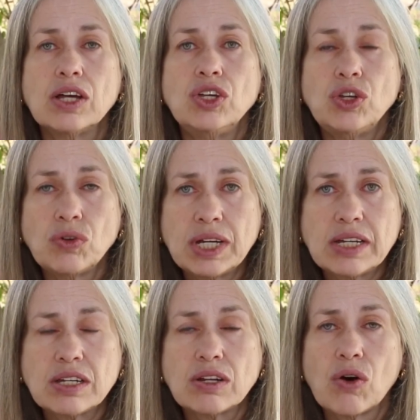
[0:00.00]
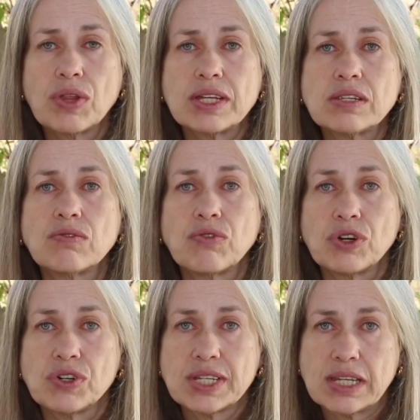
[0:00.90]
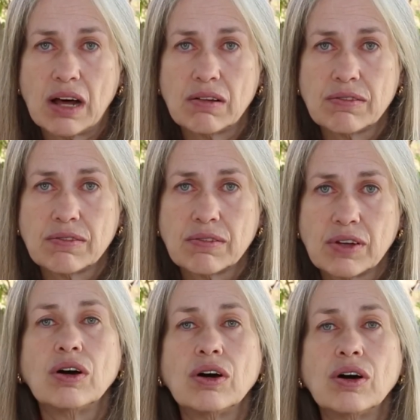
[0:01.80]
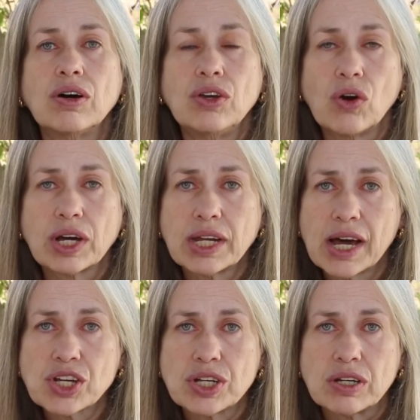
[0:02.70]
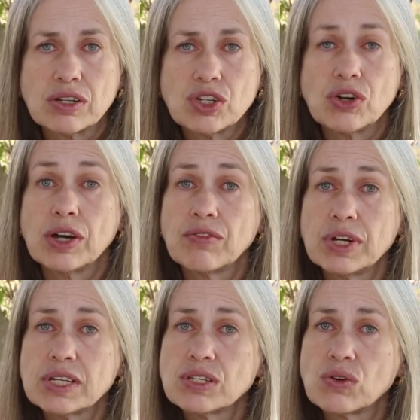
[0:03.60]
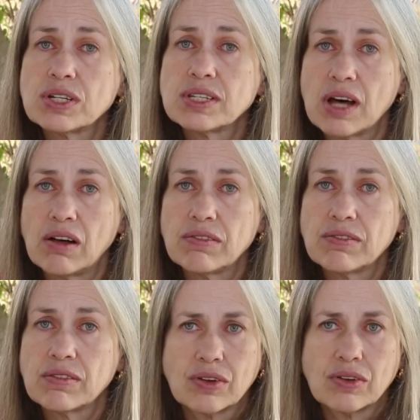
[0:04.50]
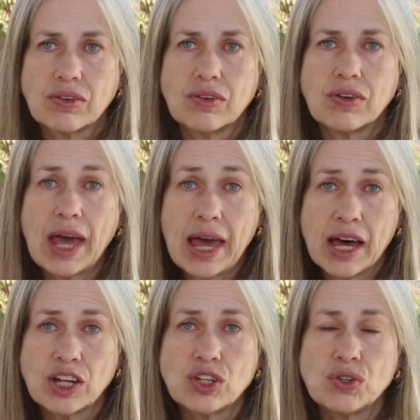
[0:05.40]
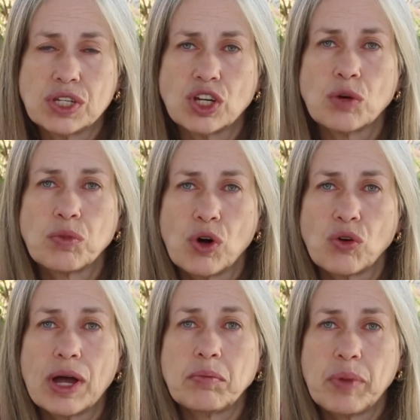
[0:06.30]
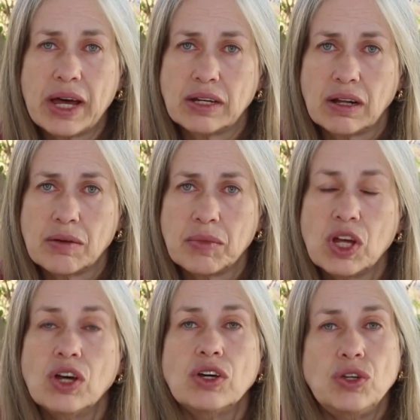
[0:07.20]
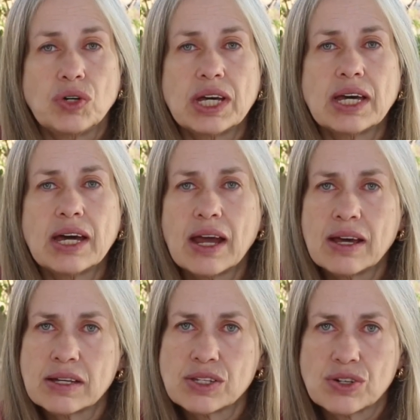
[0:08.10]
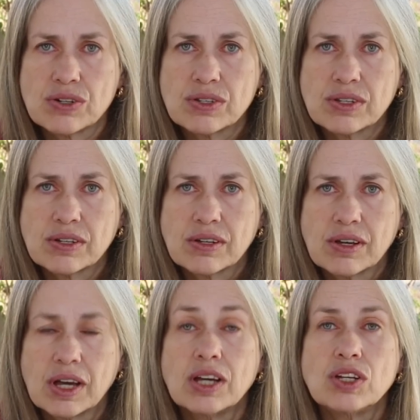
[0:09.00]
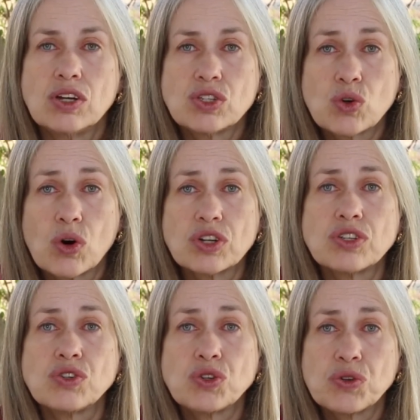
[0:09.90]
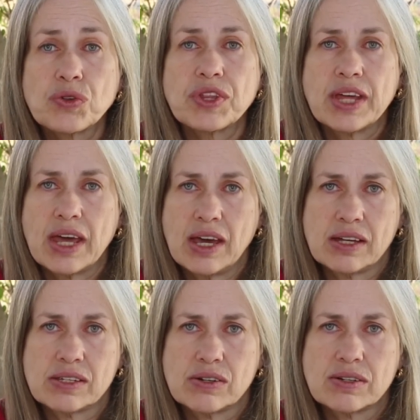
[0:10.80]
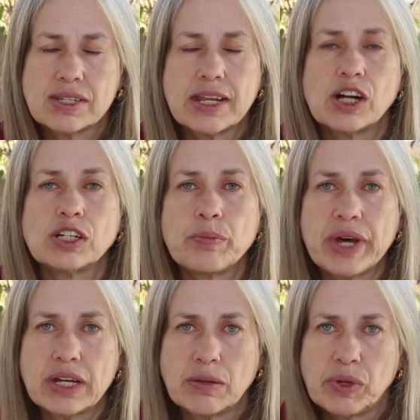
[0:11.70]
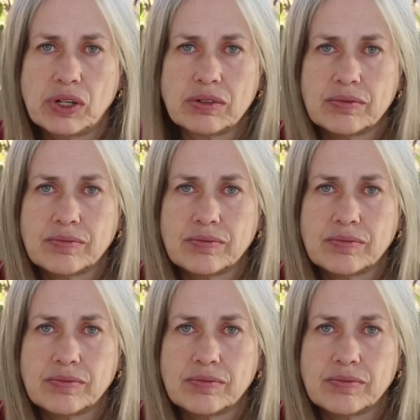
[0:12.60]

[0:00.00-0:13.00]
You need to know this for yourself. Your connection to your infinite Soulless self, and using your programmed pendulum, you can get answers, Soulless truth answers that are dependable.